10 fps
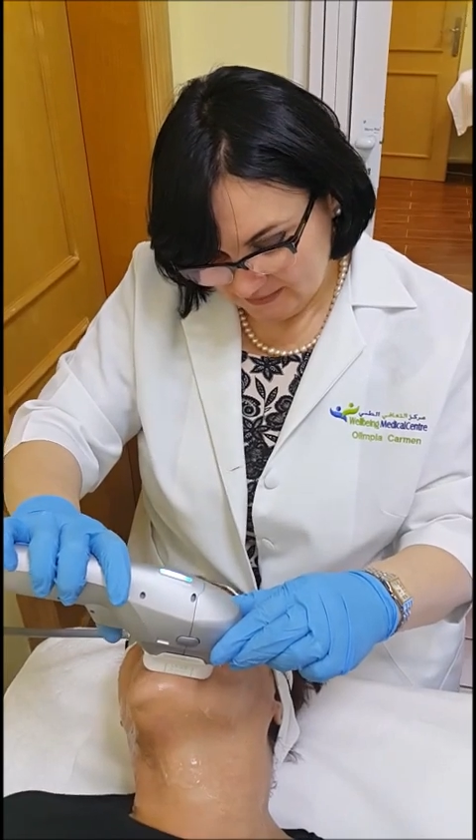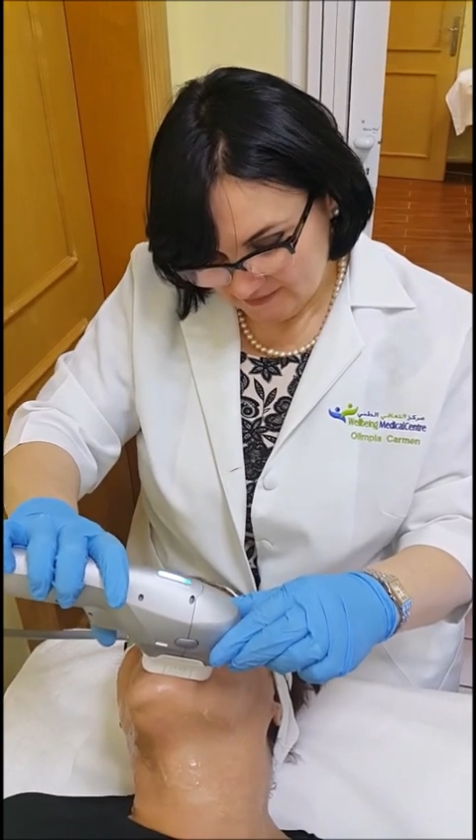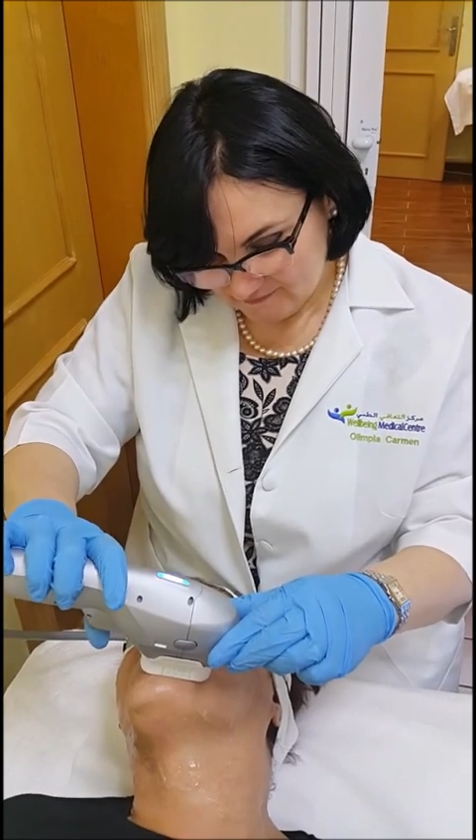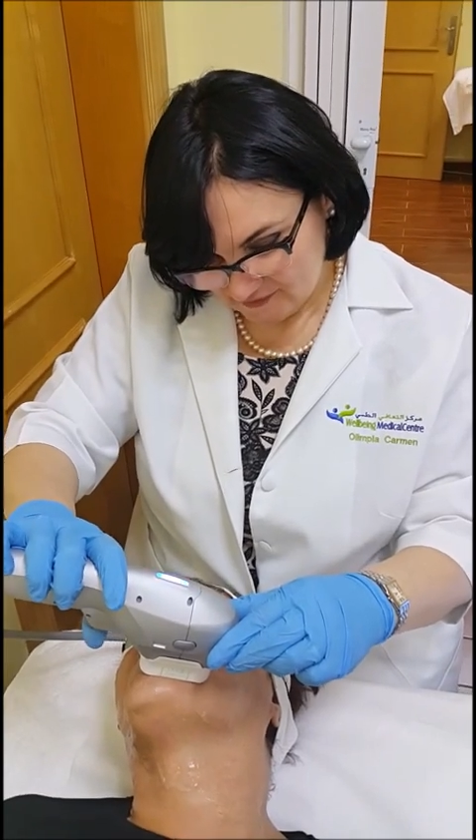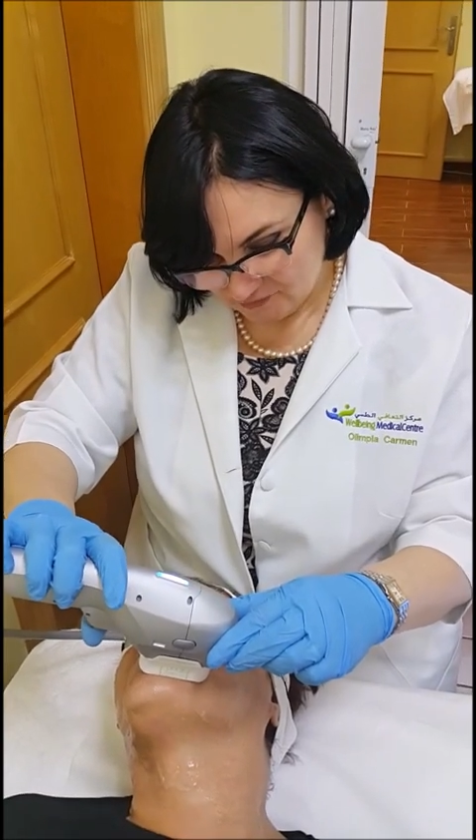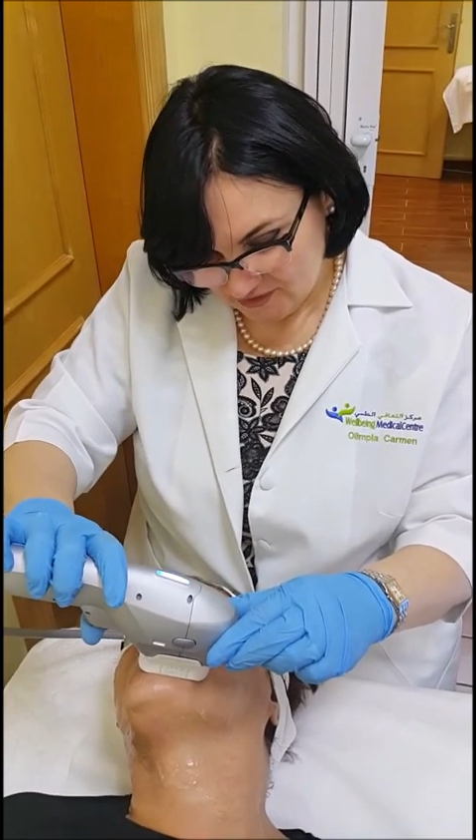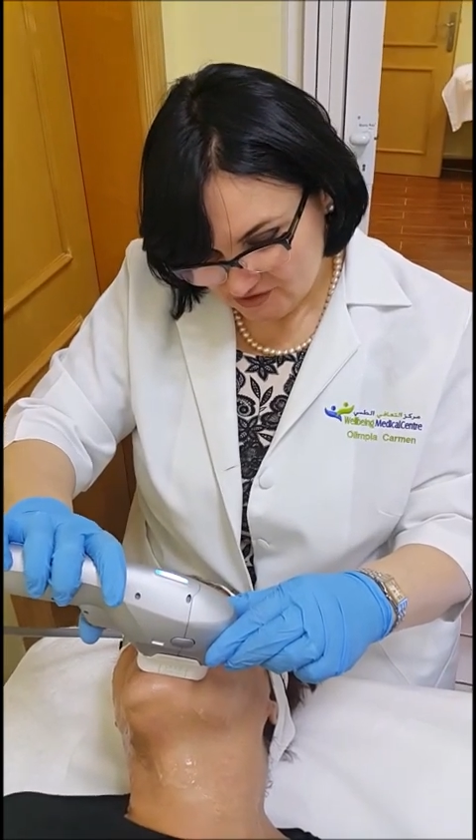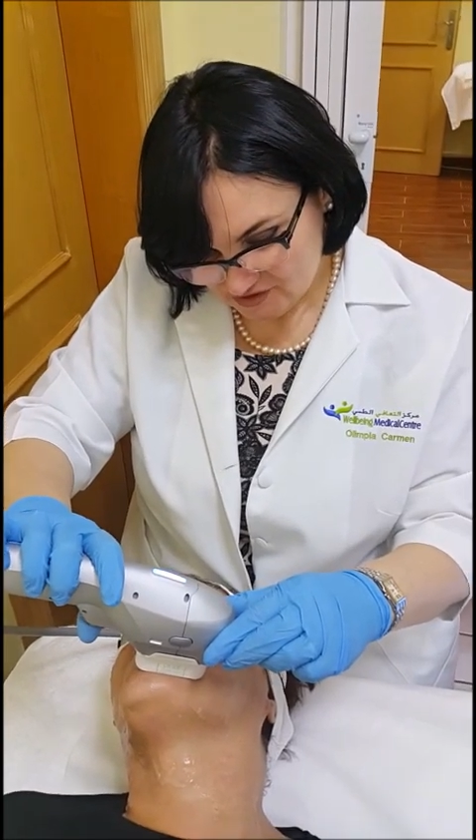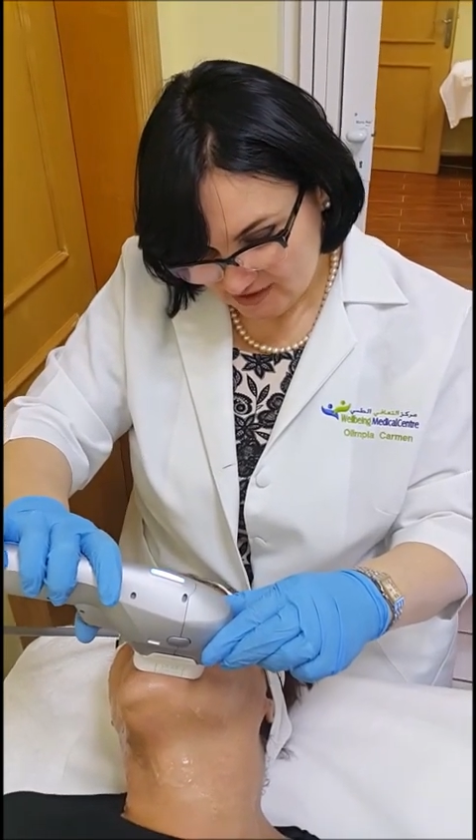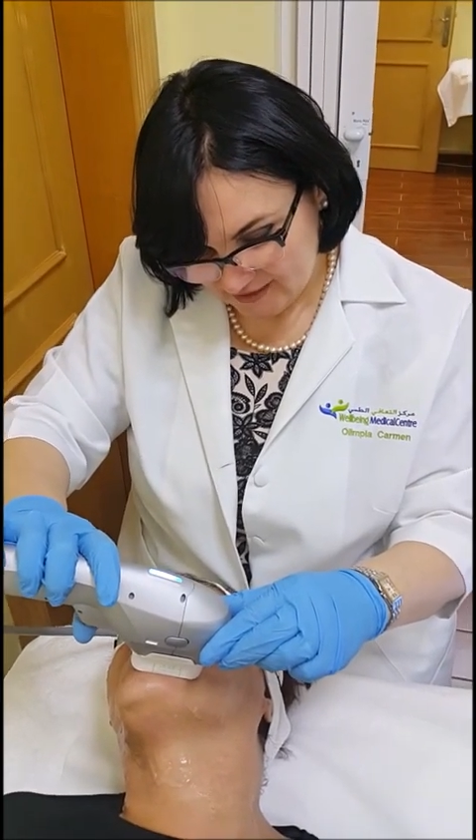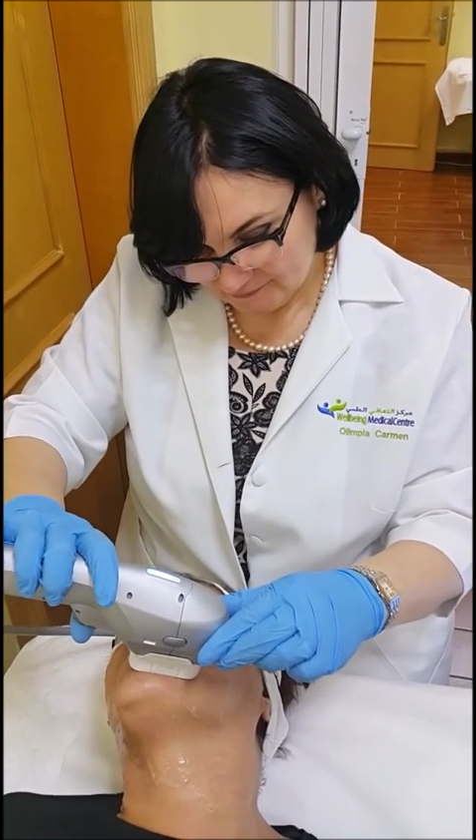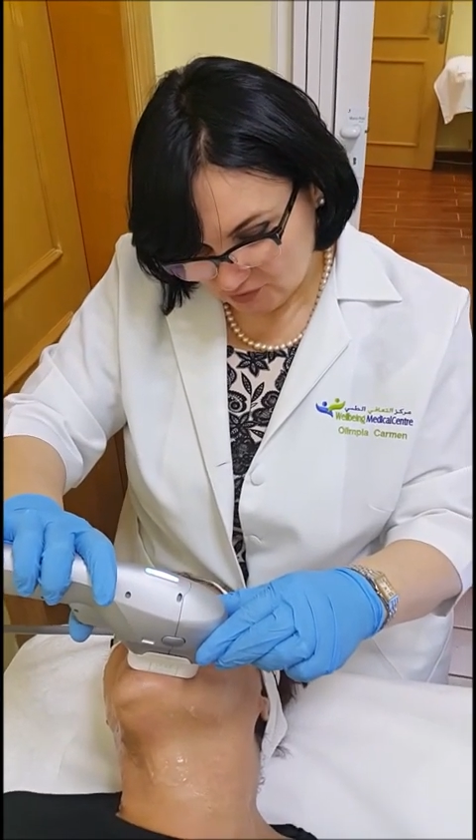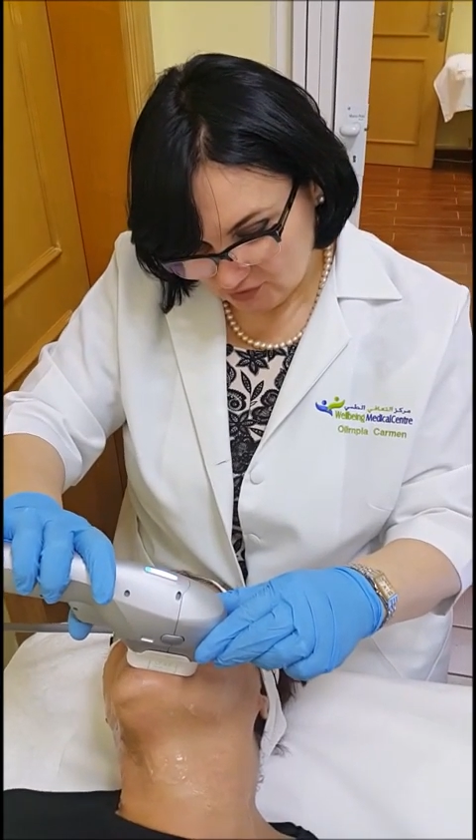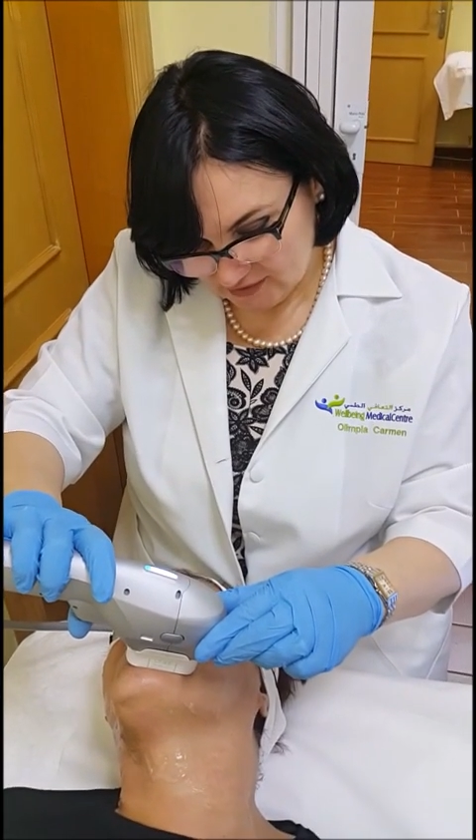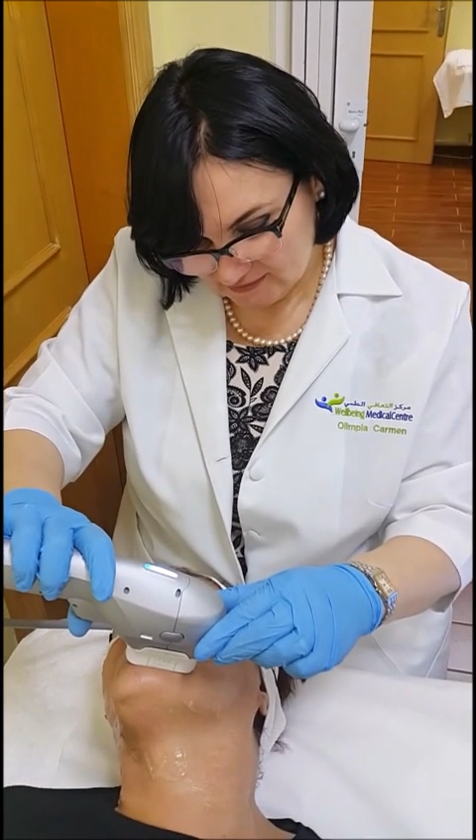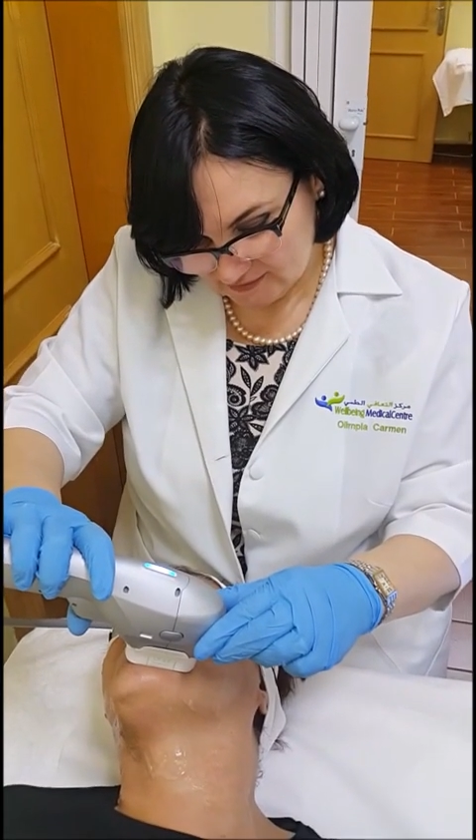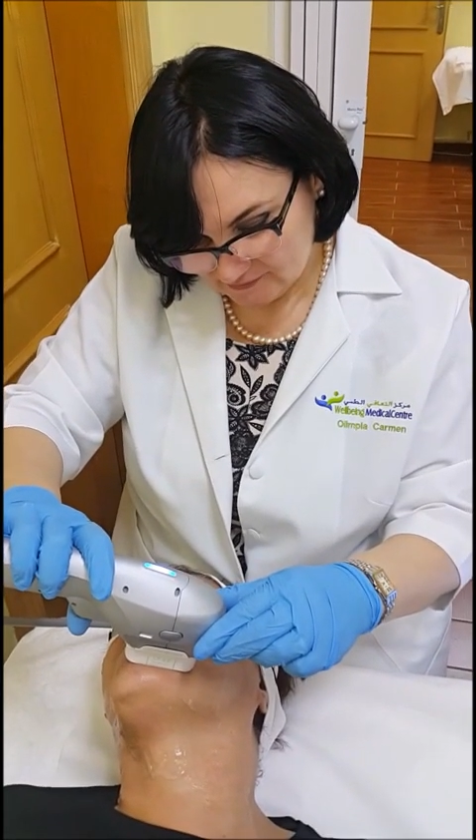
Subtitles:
But the foundation I am talking,